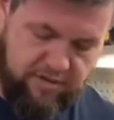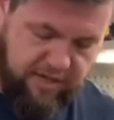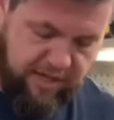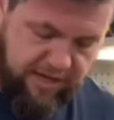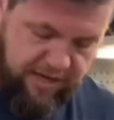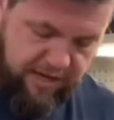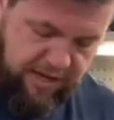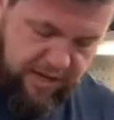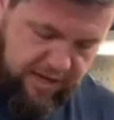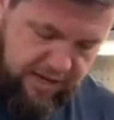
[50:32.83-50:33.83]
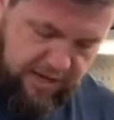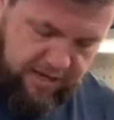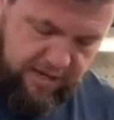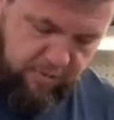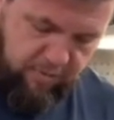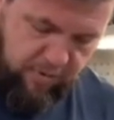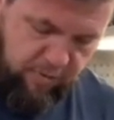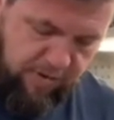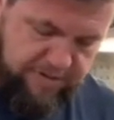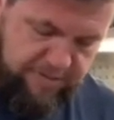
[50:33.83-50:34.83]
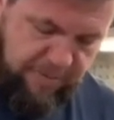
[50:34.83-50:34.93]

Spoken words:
There's not like a rough